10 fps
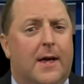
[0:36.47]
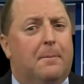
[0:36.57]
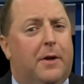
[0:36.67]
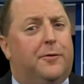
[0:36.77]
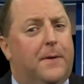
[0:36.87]

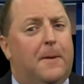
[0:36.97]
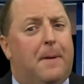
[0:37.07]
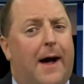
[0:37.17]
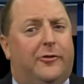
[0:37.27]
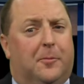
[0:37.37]
but it's very
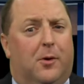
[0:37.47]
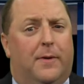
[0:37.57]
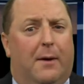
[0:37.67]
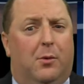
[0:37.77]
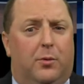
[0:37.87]
possible
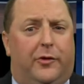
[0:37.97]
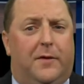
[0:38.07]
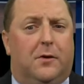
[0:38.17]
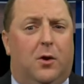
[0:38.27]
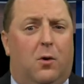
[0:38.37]
that we'll
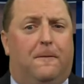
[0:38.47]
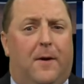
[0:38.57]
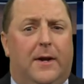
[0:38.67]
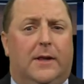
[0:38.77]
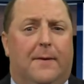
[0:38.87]
receive a lower
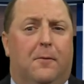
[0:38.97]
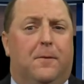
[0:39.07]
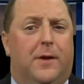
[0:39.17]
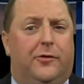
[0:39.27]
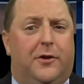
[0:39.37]
funding level for
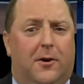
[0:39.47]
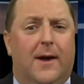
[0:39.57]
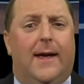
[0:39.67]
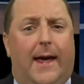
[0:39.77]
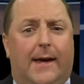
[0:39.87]
this year
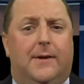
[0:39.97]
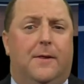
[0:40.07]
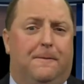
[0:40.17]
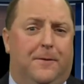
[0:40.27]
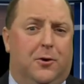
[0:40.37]
and in
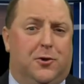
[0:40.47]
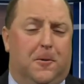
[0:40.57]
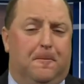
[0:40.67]
the future.